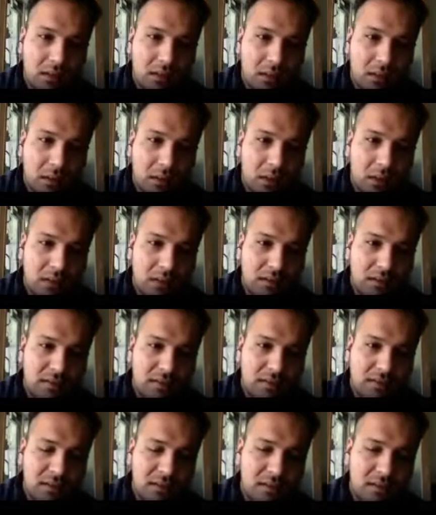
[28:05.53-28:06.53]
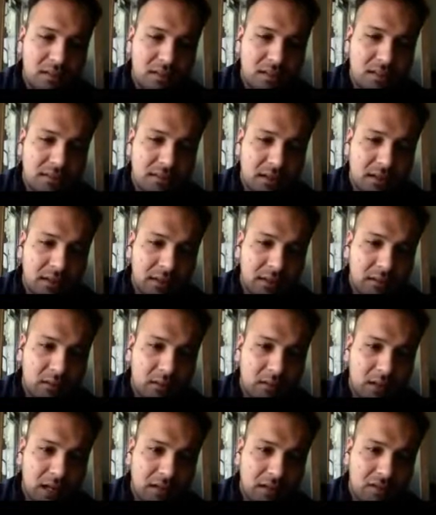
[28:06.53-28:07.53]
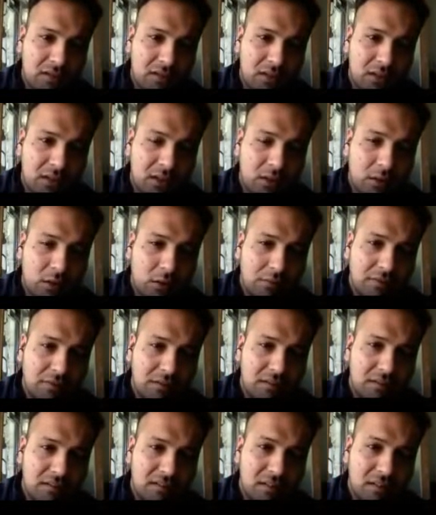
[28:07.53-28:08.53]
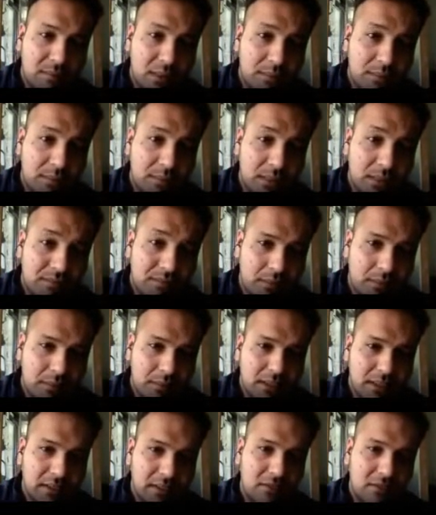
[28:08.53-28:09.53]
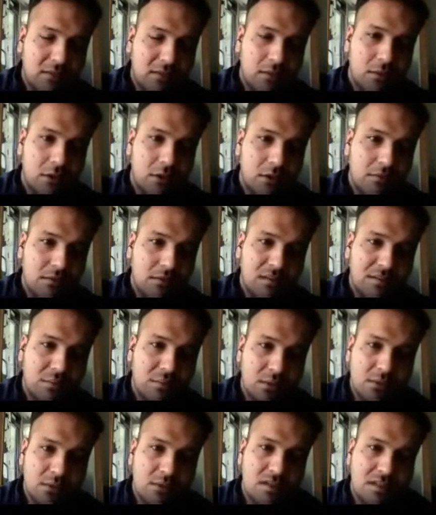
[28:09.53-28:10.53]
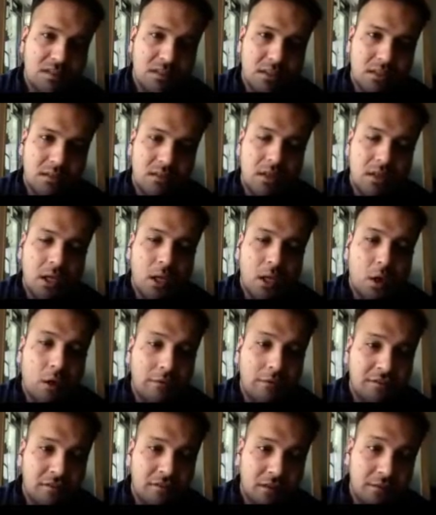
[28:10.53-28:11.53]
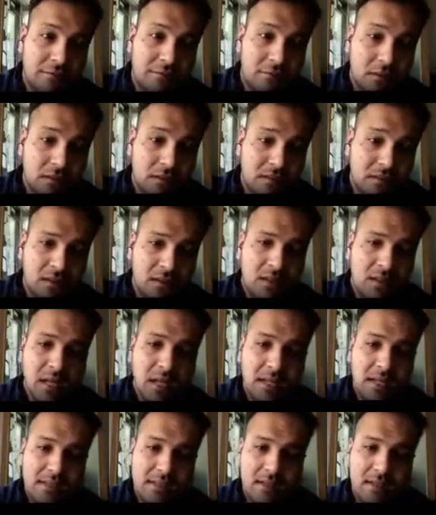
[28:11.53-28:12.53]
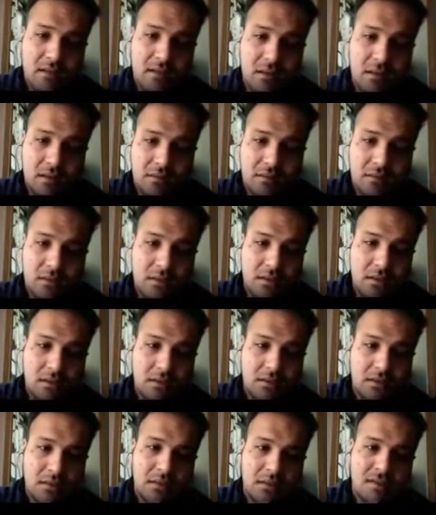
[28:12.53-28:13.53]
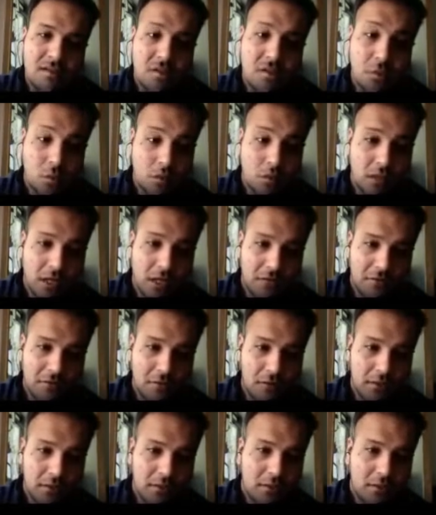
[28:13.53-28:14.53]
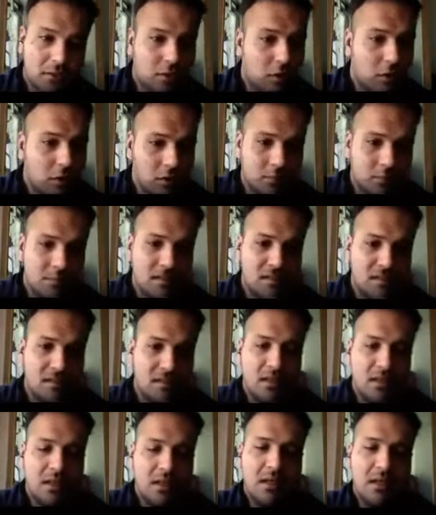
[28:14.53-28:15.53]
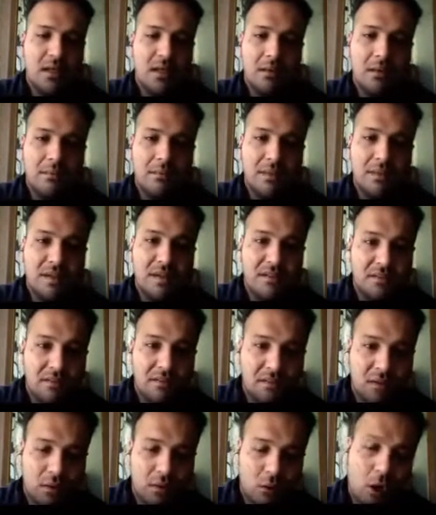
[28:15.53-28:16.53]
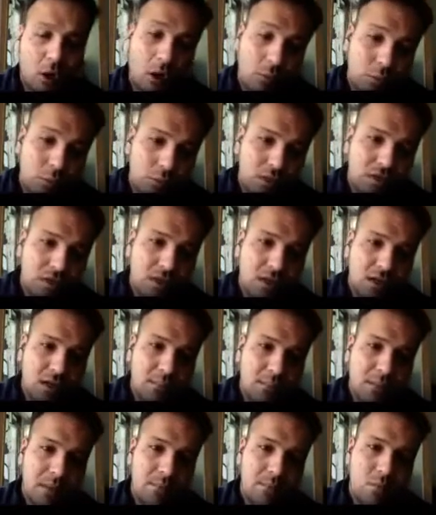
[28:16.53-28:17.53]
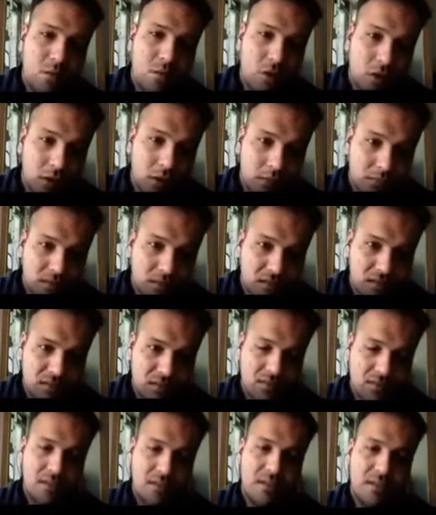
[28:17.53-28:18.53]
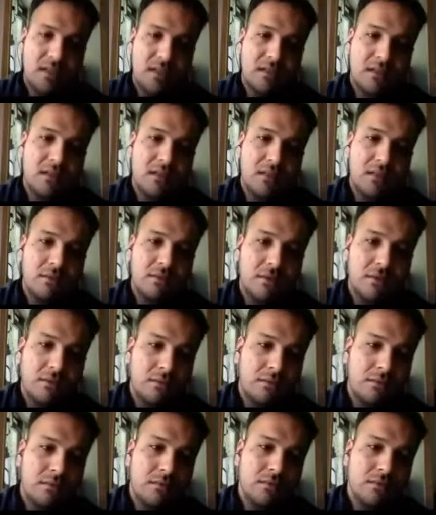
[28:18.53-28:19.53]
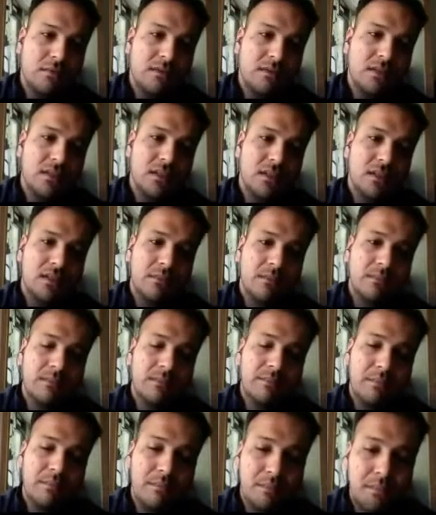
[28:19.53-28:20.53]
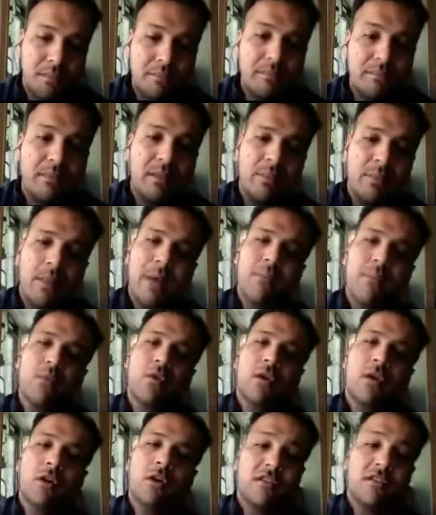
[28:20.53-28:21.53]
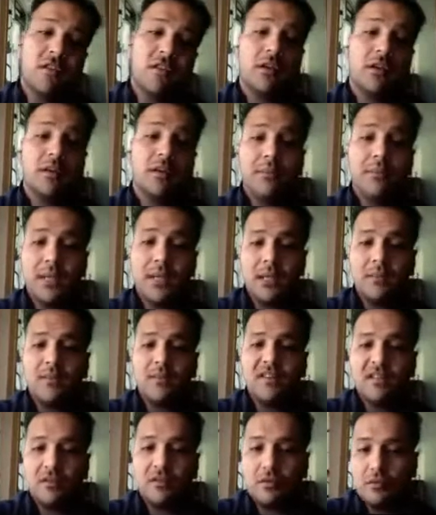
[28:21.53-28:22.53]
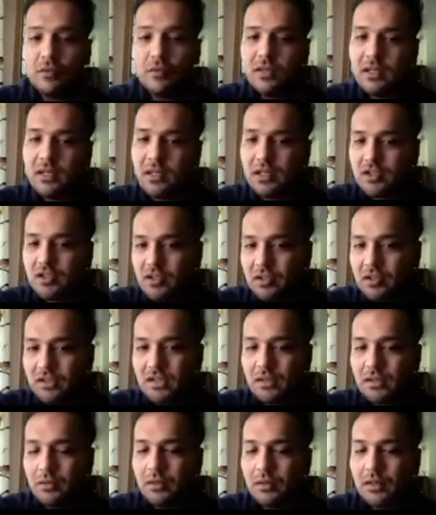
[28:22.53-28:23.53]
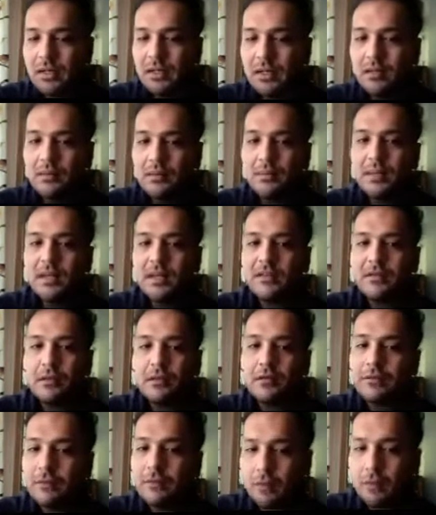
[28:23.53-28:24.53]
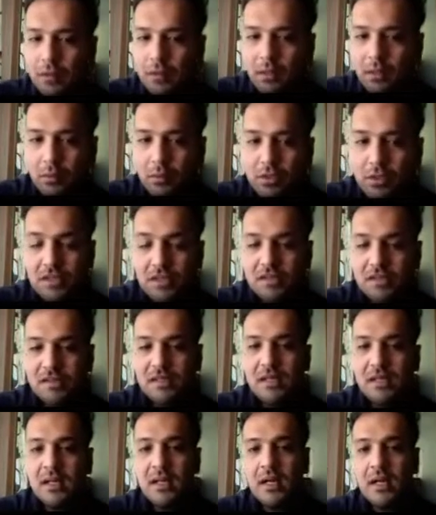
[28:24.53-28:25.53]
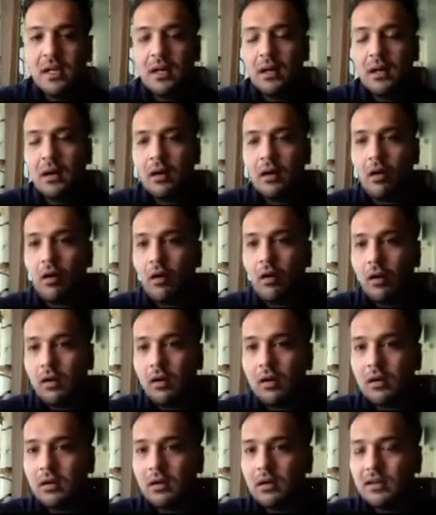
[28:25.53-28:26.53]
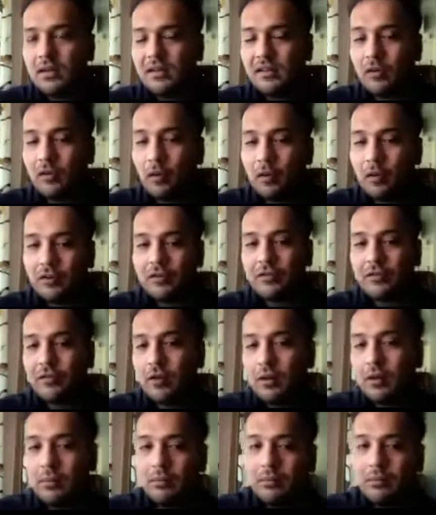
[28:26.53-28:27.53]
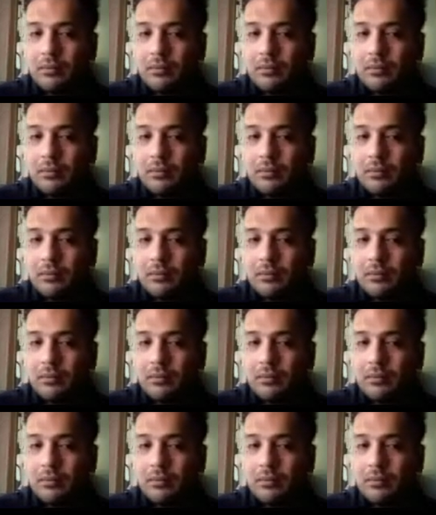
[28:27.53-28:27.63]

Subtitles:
this is designed, actually a lot of it is semi prefabricated. So a lot of this work was done offsite first and then transferred here. There's stone isolated columns on which our bamboo columns then come through, bamboo horizontal beams in two directions to create the base for the flooring, which is all sourced from